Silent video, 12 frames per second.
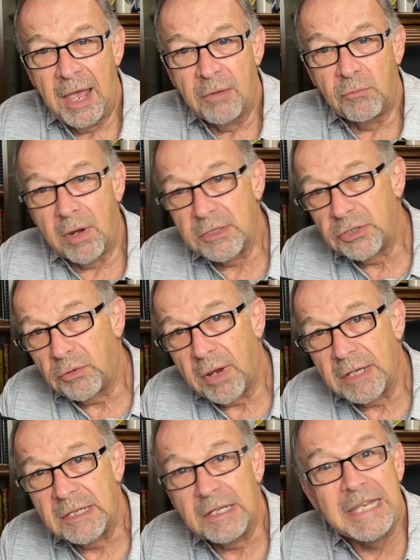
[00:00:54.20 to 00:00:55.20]

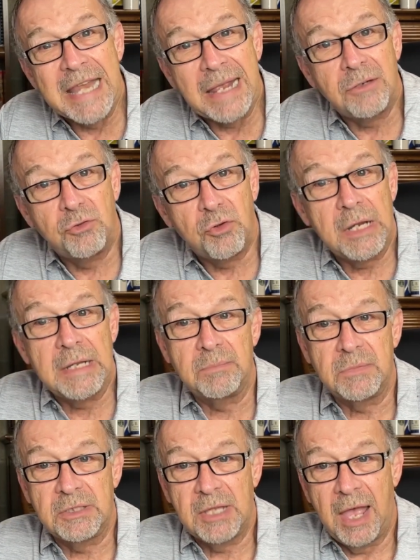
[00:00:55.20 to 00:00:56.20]
resurrected dead
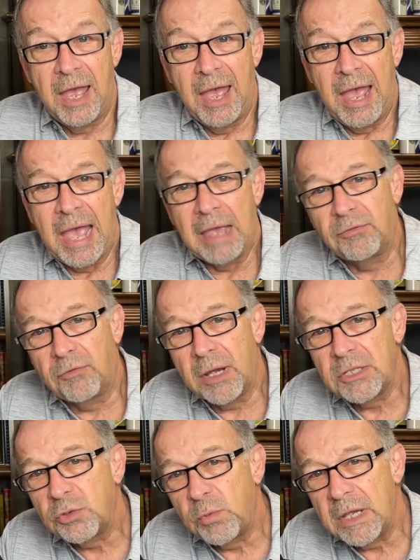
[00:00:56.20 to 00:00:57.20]
dreams, a
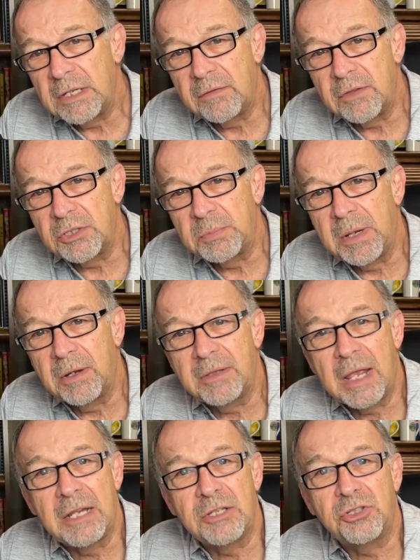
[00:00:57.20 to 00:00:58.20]
fresh wind of the Spirit
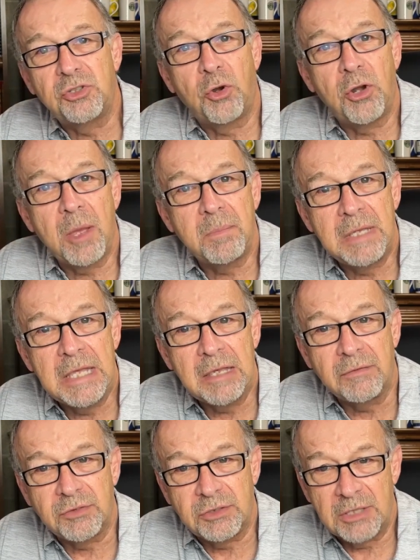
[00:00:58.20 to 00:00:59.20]
that has stirred up
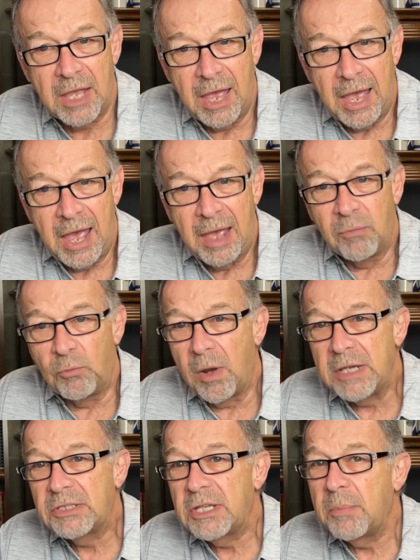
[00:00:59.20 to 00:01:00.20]
gifts and
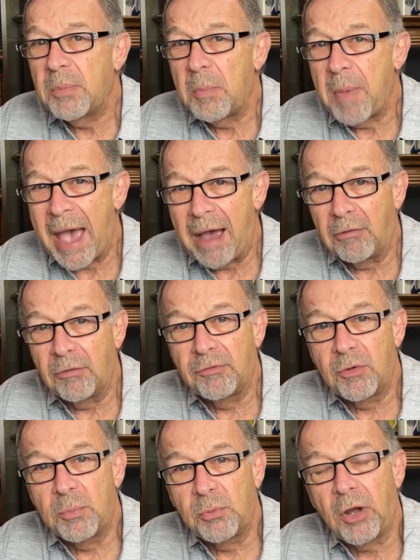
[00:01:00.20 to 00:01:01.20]
raised up a
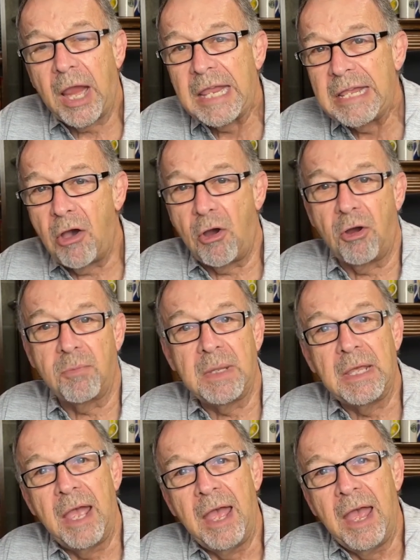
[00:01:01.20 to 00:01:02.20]
powerful praying
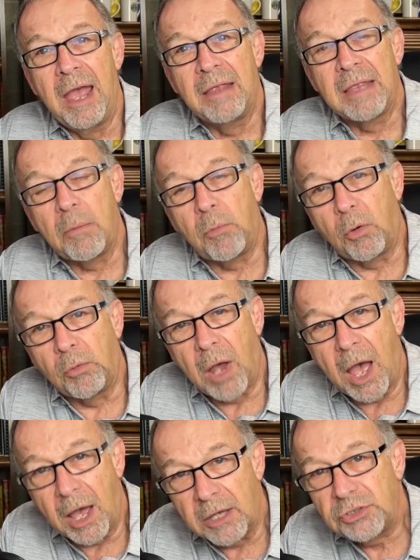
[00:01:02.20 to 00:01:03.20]
army that will
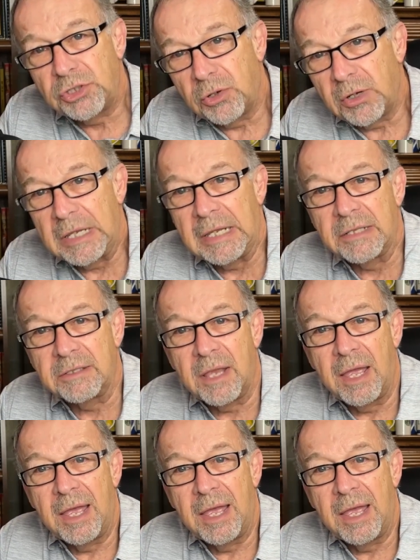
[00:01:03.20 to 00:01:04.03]
usher in